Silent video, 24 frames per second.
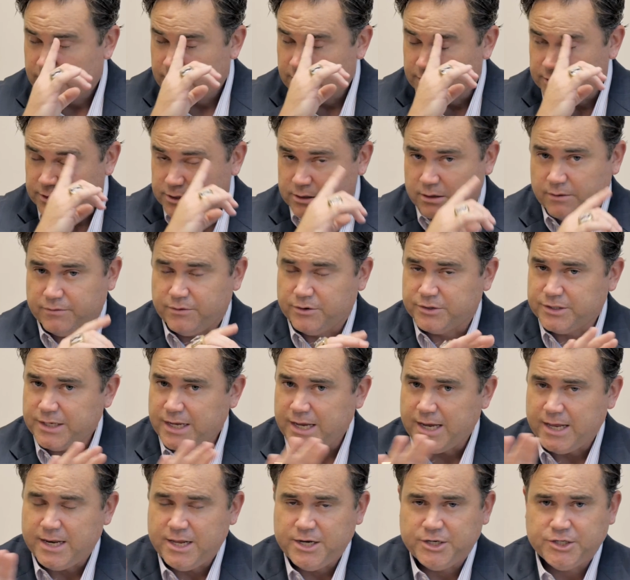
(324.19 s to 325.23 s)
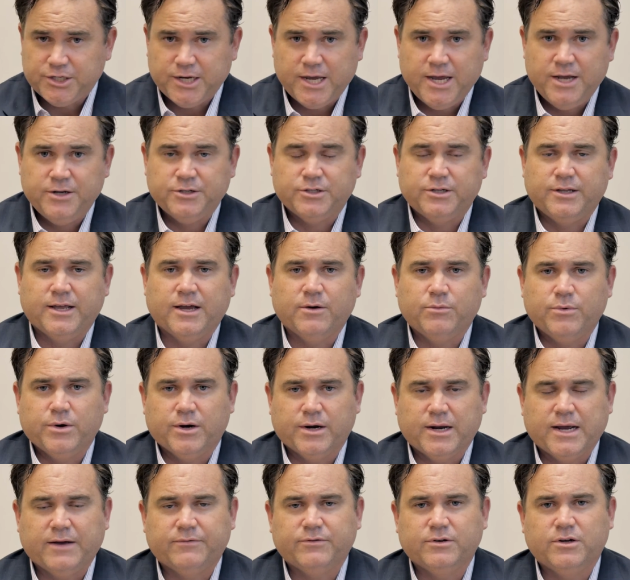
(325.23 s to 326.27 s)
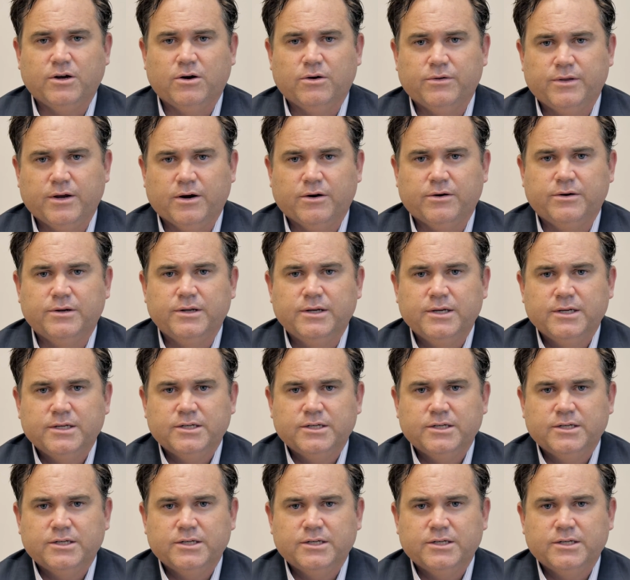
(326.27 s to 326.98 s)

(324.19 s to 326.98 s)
And so if there's any change in that, we're going to have to go in there and